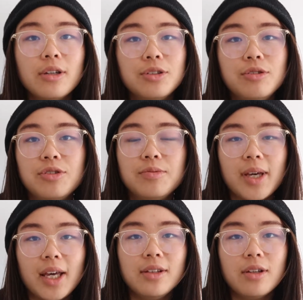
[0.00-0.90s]
to
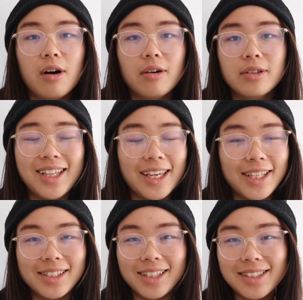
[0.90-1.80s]
spend on
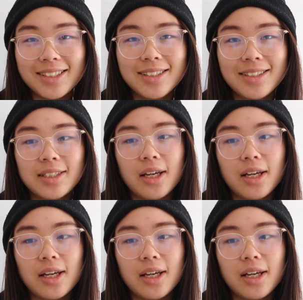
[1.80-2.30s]
taking lessons.